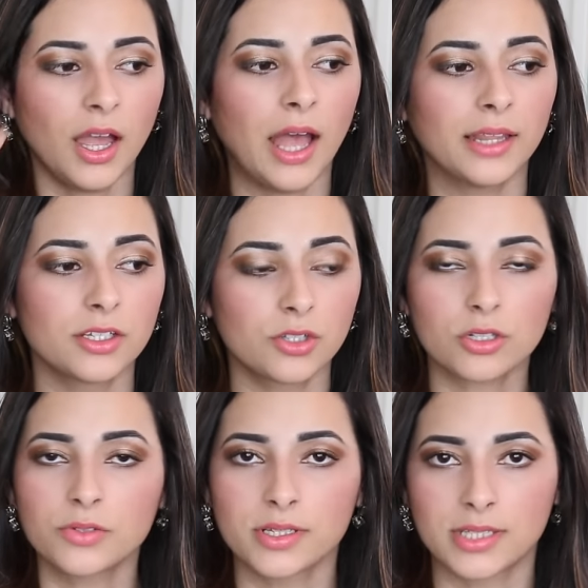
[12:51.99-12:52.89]
And the
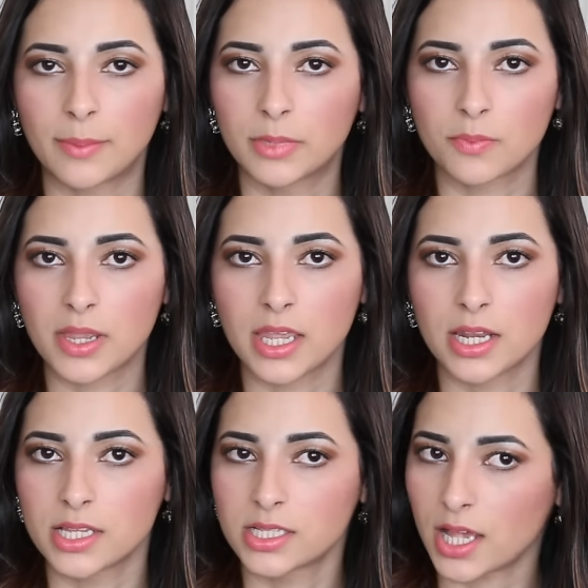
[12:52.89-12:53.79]
doctor examined me
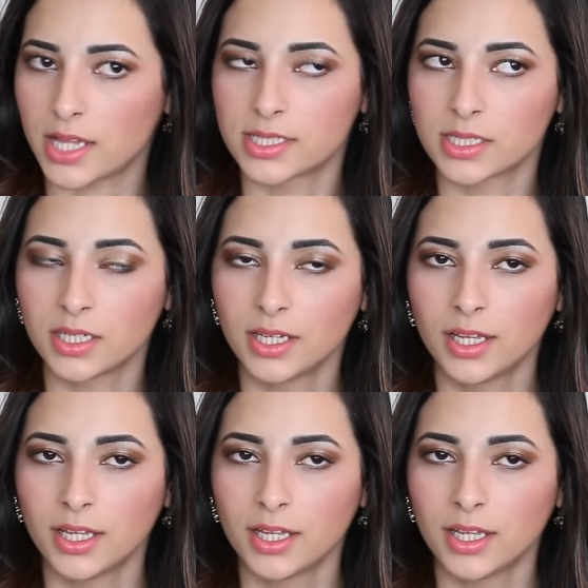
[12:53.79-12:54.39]
and he said,